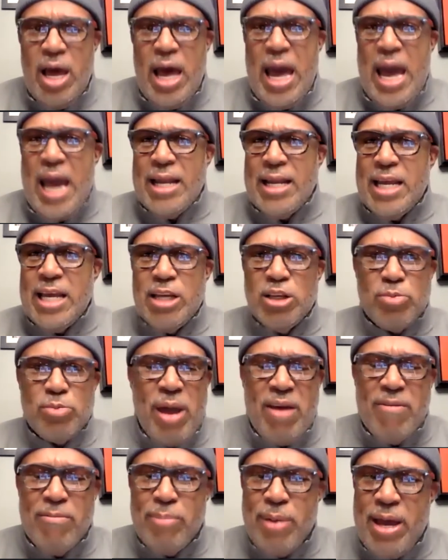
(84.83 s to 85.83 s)
And these may
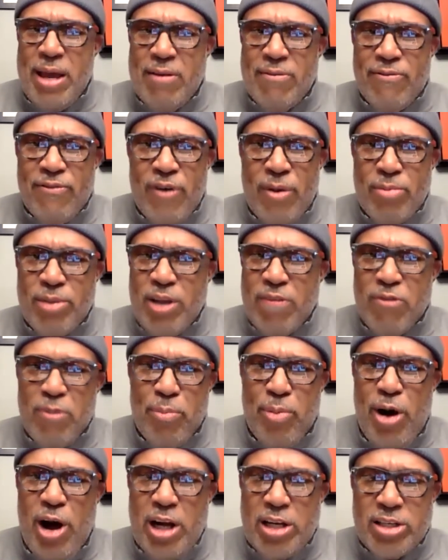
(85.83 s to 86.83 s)
have been from different
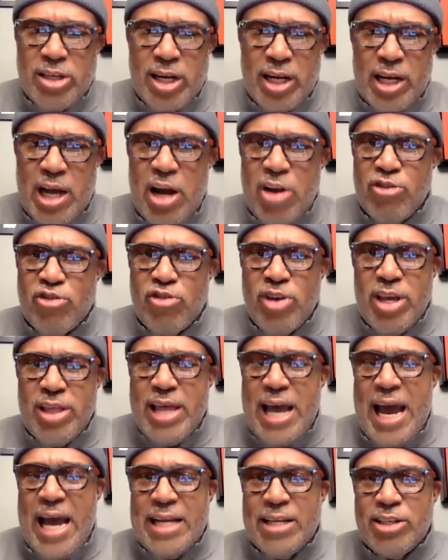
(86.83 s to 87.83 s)
parts of the country
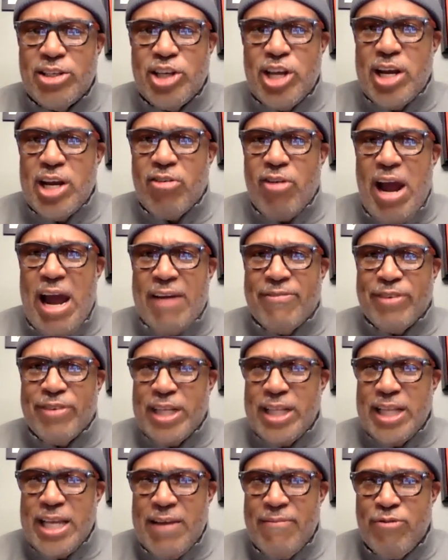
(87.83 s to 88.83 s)
that
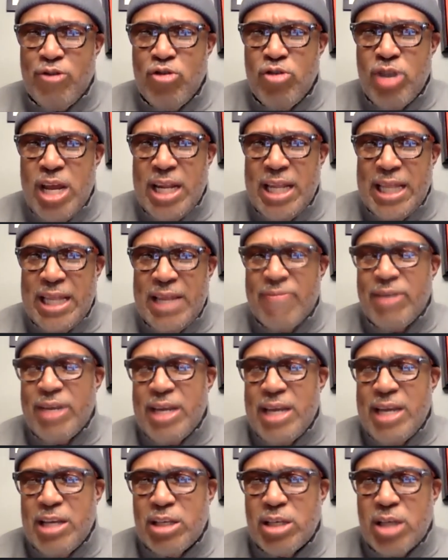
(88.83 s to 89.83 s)
geographically, if you didn't live in
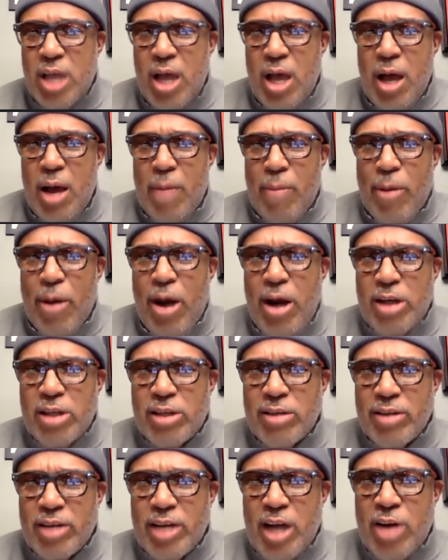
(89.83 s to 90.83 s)
these parts
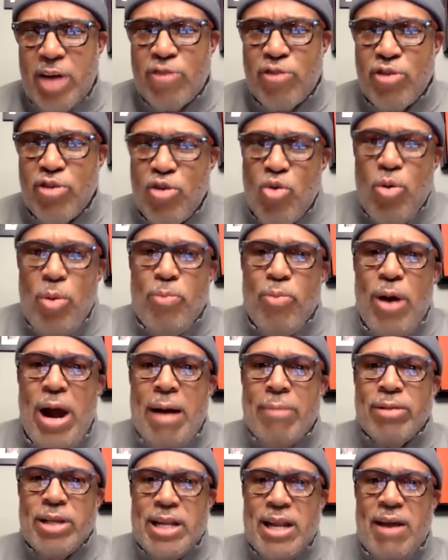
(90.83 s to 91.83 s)
of the country, you would
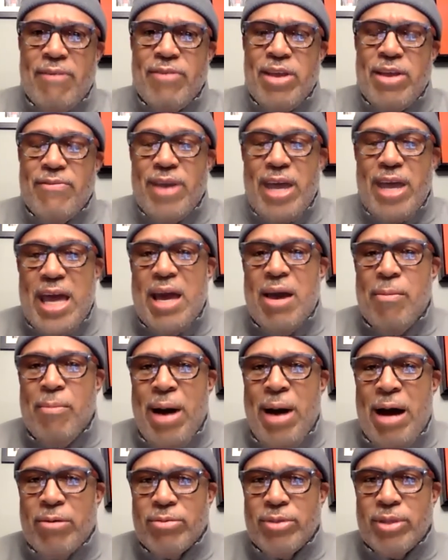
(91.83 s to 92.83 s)
probably never even hear
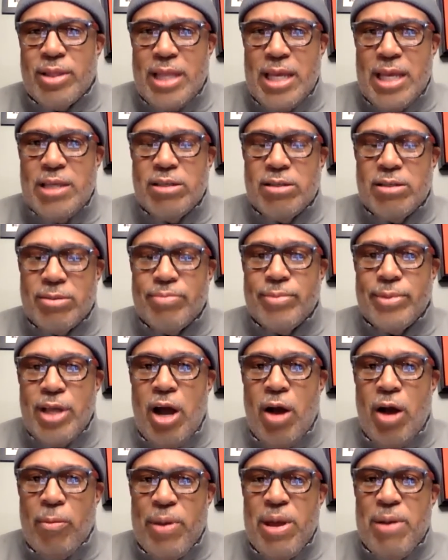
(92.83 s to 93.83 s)
about these
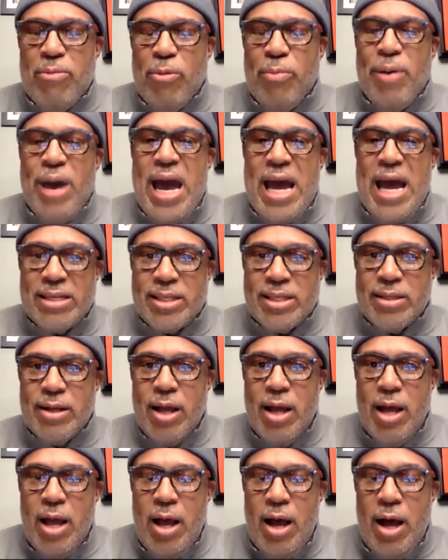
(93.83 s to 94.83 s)
young people passing
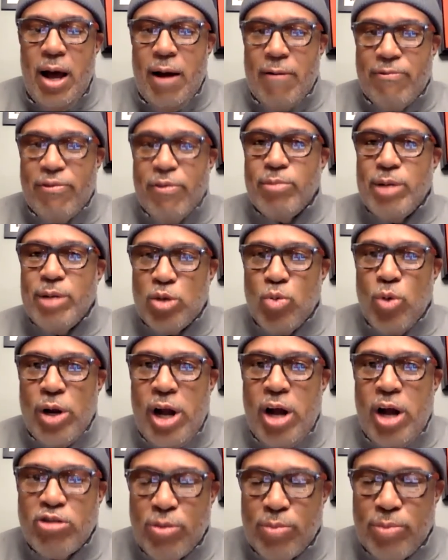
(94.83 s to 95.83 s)
from this
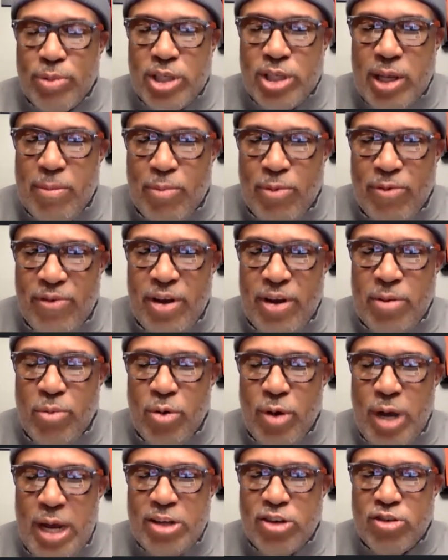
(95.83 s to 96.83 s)
100%
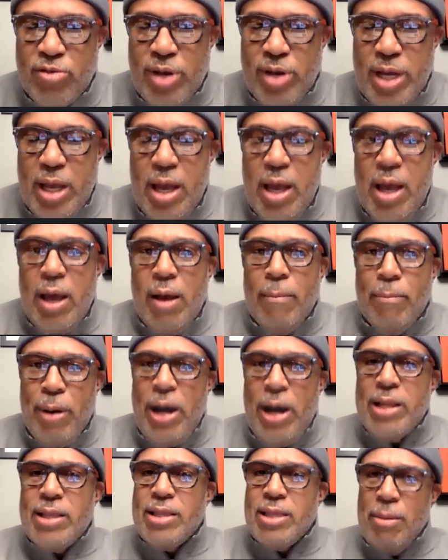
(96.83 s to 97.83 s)
preventable injury.
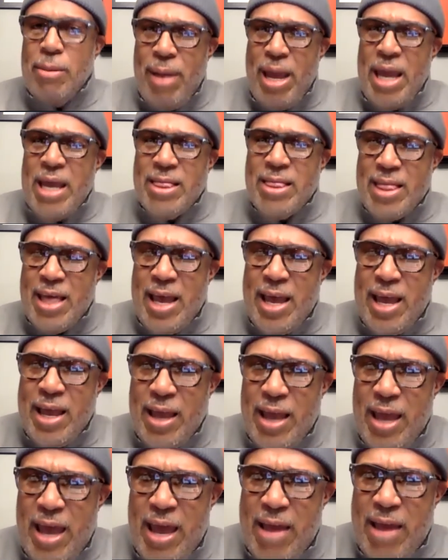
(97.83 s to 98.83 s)
But the main
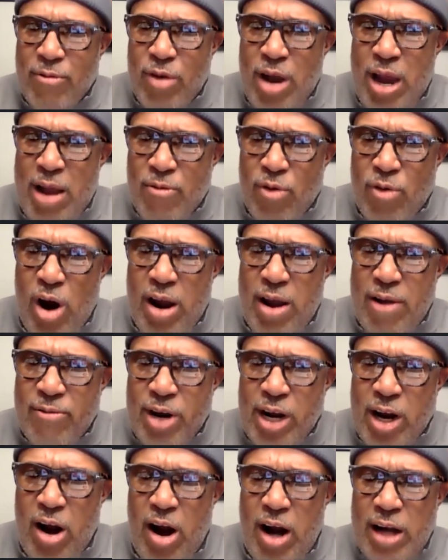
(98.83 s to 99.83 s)
thing in
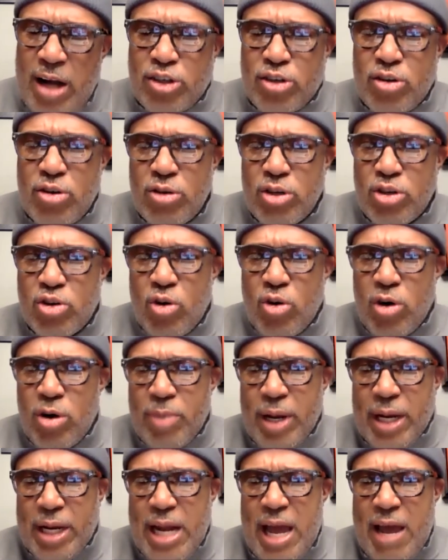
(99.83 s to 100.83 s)
regards to the Jordan
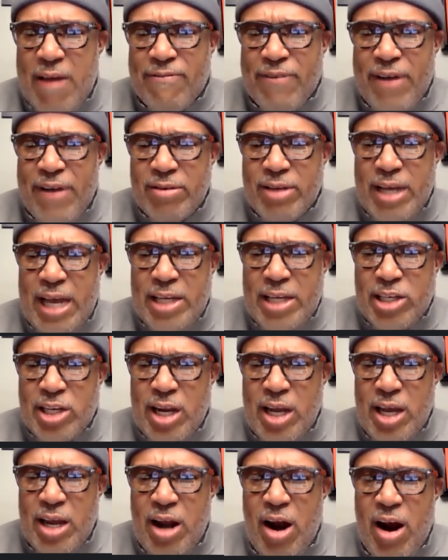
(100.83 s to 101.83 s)
McNair Foundation
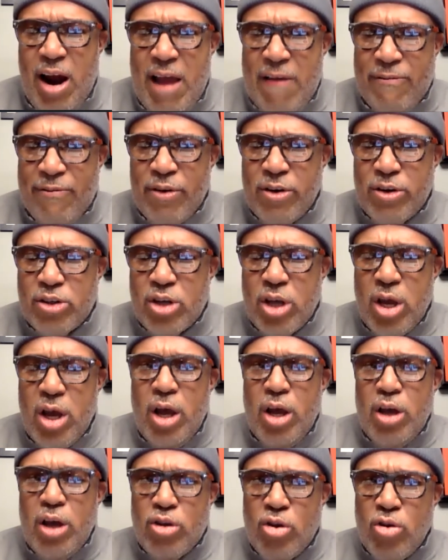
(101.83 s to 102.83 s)
and our efforts
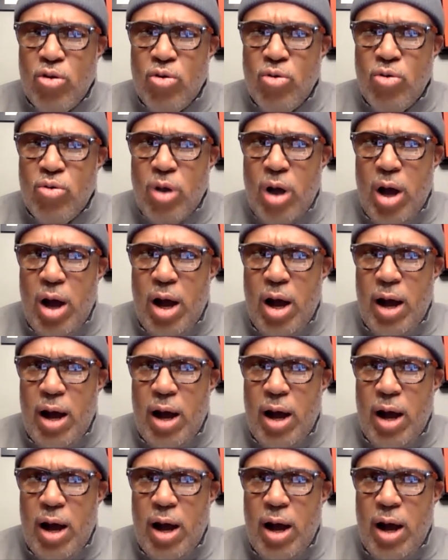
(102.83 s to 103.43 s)
to